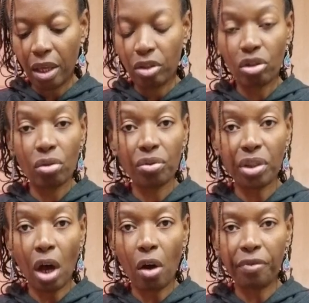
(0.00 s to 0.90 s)
too
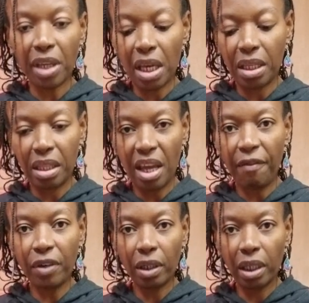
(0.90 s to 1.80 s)
soft, and
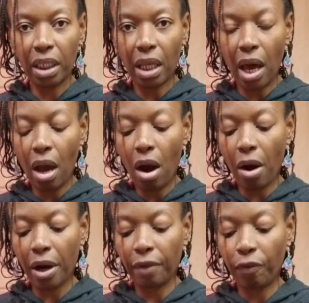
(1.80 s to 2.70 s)
definitely not
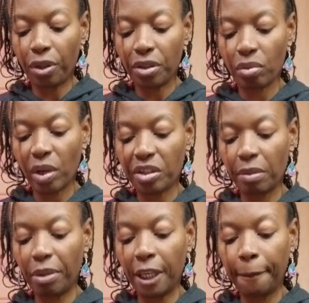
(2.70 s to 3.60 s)
hard for this
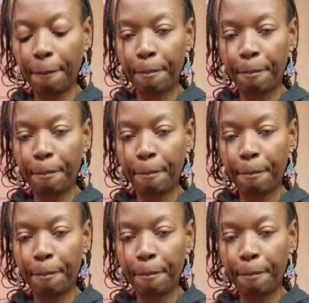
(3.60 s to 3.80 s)
recipe.